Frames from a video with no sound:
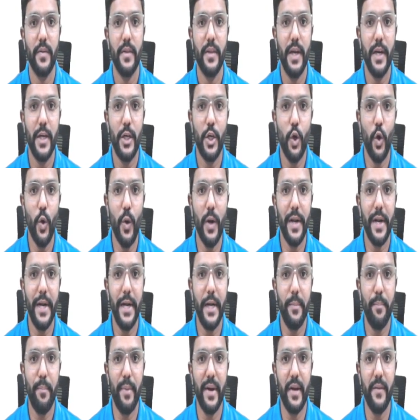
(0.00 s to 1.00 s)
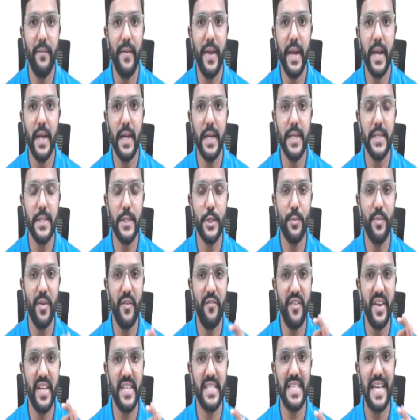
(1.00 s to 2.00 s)
The toll rate per vehicle is to
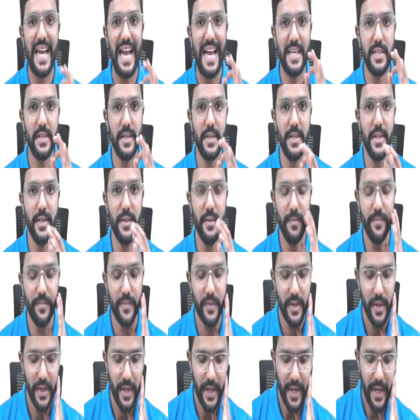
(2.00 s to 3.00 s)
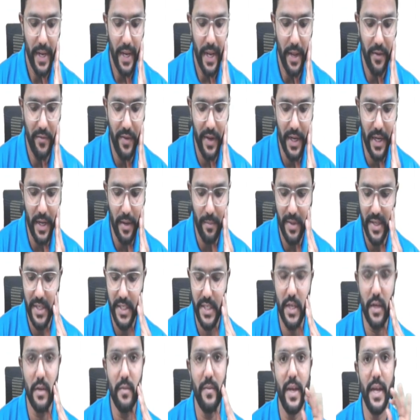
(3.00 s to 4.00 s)
be fixed as under heavy
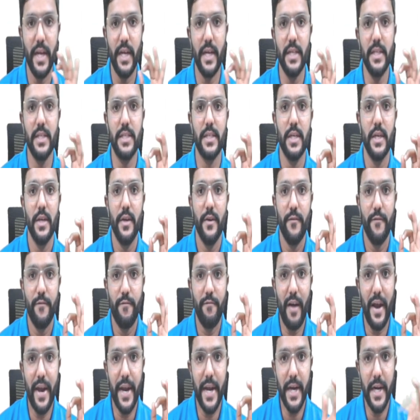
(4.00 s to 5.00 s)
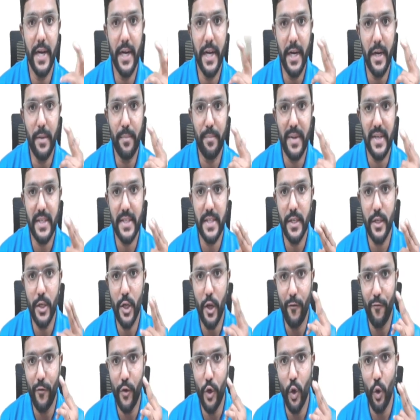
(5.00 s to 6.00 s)
commercial vehicles,
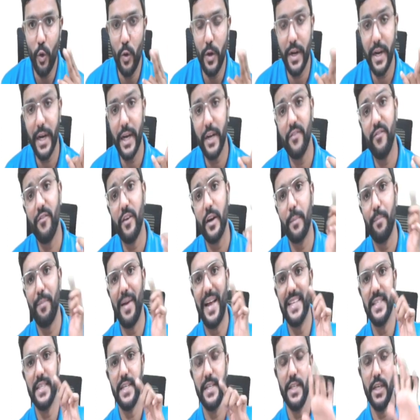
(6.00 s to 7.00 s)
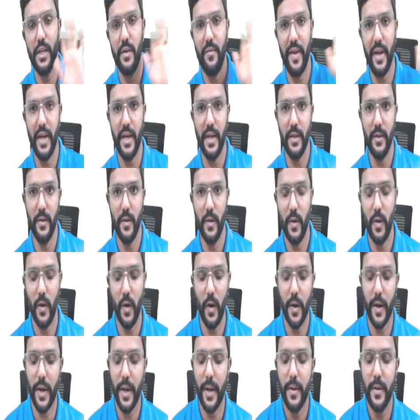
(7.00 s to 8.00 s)
500% of toll rate for passenger vehicle.
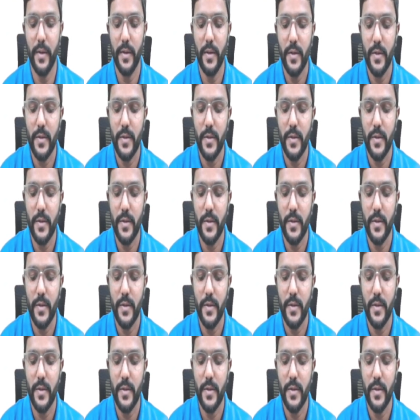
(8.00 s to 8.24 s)
Okay.